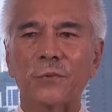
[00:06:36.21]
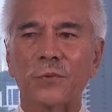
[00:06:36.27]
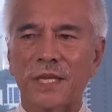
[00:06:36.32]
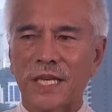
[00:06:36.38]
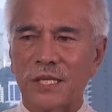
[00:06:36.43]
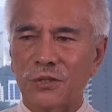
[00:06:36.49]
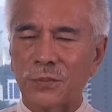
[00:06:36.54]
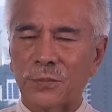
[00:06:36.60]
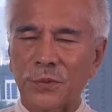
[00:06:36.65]
We
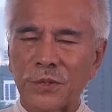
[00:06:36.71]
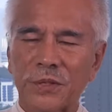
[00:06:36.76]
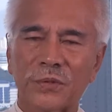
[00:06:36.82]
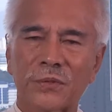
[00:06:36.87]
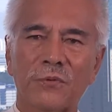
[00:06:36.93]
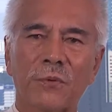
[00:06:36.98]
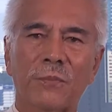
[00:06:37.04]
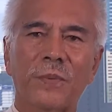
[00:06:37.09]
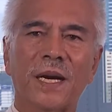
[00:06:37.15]
had to put it
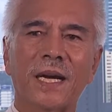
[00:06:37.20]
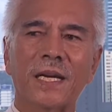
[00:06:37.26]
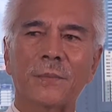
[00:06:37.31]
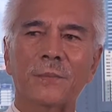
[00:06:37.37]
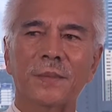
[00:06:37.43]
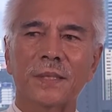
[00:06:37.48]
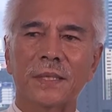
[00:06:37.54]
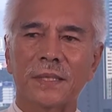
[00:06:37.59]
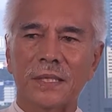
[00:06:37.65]
through
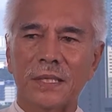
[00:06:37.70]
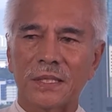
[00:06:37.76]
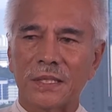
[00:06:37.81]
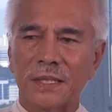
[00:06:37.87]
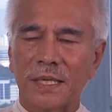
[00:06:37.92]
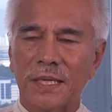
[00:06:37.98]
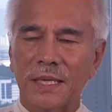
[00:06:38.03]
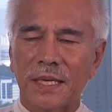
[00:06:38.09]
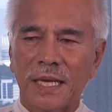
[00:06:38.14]
Parliament.
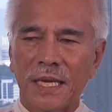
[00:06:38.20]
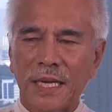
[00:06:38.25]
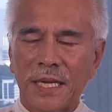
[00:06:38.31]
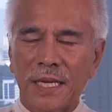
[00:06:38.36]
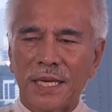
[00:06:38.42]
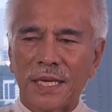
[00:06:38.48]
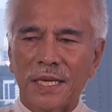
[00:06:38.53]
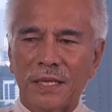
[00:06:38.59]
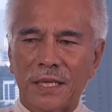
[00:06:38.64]

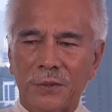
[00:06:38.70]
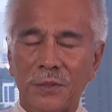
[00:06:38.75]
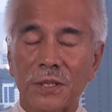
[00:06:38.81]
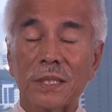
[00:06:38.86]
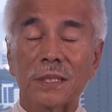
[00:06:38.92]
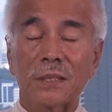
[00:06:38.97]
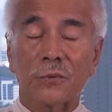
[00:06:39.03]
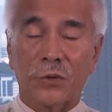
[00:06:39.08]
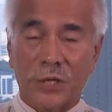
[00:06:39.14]
There
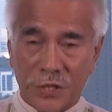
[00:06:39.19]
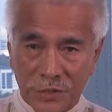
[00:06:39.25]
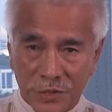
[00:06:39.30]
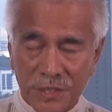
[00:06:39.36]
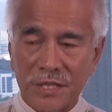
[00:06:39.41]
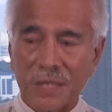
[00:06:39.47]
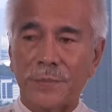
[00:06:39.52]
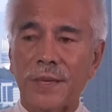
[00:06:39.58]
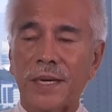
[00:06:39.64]
was
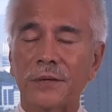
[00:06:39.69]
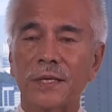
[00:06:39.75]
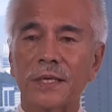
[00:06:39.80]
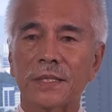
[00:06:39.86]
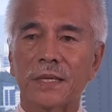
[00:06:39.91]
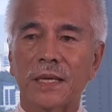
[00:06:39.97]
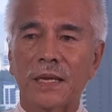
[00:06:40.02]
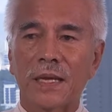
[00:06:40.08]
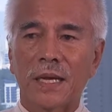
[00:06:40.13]
questions about
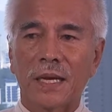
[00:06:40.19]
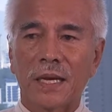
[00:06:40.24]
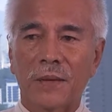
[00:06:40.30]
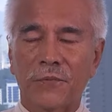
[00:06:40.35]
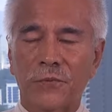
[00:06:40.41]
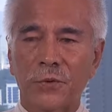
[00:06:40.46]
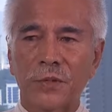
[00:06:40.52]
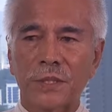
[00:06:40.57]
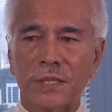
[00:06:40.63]
it.
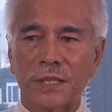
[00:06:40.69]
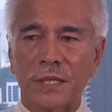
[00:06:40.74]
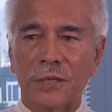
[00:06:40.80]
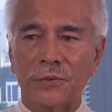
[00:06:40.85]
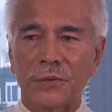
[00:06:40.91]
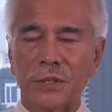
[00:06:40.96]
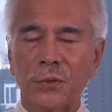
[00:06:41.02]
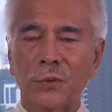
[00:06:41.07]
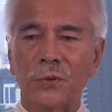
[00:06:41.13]
Of course,
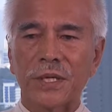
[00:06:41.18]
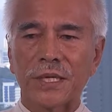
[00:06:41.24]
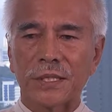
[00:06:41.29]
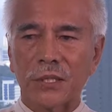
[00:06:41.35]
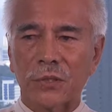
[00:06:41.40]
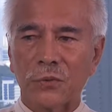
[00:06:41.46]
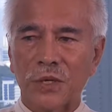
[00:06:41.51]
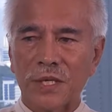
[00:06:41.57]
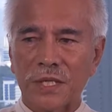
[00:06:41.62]
there is always
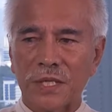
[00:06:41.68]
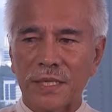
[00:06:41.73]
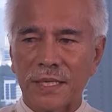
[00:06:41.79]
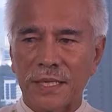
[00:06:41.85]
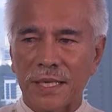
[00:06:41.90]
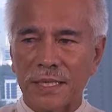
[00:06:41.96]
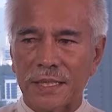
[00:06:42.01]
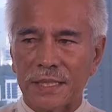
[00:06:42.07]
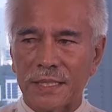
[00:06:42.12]
the question
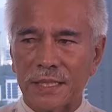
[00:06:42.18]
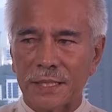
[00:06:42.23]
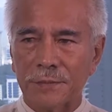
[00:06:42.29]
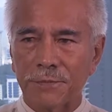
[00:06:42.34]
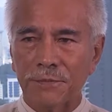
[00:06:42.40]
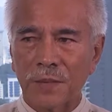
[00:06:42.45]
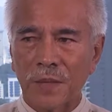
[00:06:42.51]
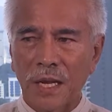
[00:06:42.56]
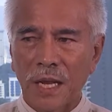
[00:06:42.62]
that
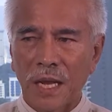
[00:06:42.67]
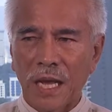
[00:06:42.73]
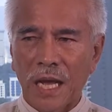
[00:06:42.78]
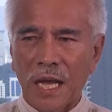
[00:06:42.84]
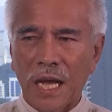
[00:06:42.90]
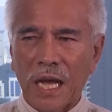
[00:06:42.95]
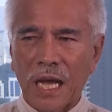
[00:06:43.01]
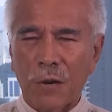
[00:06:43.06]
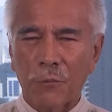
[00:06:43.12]

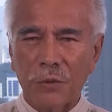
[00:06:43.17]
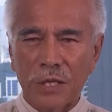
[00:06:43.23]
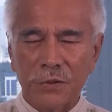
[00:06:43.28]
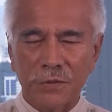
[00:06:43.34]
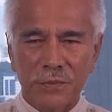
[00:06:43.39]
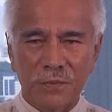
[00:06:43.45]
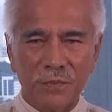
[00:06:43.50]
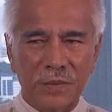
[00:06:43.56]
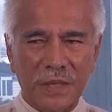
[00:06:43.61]
are
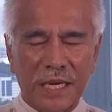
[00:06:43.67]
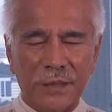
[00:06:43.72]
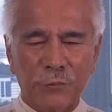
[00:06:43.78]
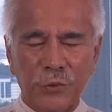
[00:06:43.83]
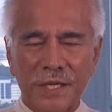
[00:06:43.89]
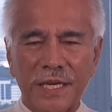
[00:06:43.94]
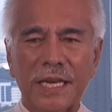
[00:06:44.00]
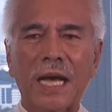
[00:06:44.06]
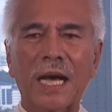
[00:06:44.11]

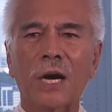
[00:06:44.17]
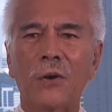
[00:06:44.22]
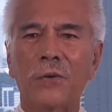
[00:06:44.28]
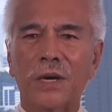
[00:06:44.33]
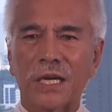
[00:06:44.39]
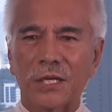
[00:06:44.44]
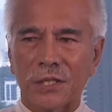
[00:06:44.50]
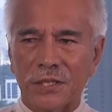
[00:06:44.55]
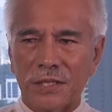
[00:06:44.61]
we now
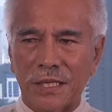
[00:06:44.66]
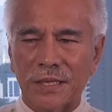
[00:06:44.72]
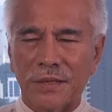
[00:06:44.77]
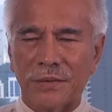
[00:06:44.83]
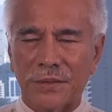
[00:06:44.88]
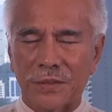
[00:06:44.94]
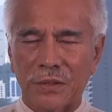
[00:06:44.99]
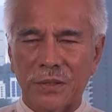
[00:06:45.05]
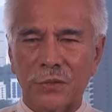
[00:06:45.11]
actually
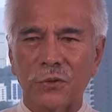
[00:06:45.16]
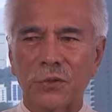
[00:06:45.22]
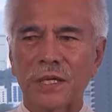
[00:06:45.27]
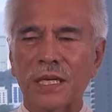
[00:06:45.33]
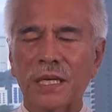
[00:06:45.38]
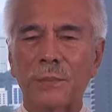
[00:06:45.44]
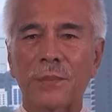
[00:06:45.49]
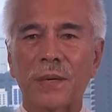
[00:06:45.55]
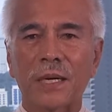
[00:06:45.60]

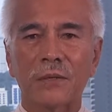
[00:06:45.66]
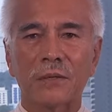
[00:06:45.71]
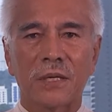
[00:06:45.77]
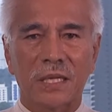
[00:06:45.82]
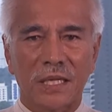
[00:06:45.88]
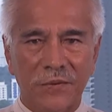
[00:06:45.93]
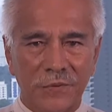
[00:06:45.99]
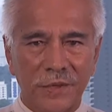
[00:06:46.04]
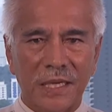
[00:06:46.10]
talking about
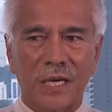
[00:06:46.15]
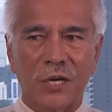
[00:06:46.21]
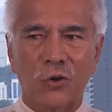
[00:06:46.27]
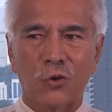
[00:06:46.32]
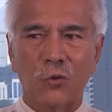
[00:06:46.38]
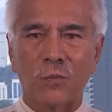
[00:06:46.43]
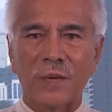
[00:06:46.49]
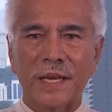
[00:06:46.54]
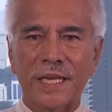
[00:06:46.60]
leaving our
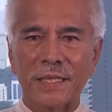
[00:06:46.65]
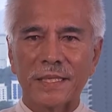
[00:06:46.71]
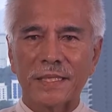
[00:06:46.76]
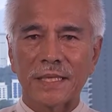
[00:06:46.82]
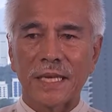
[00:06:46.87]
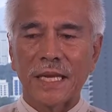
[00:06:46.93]
homelands?